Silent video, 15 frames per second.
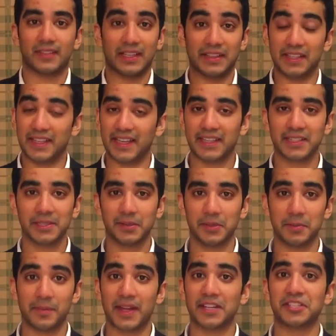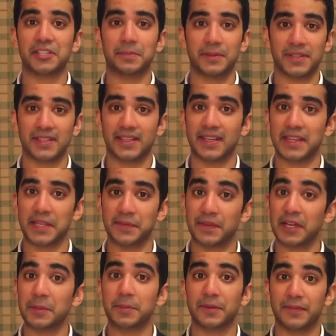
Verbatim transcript: In the end, we managed to put together a very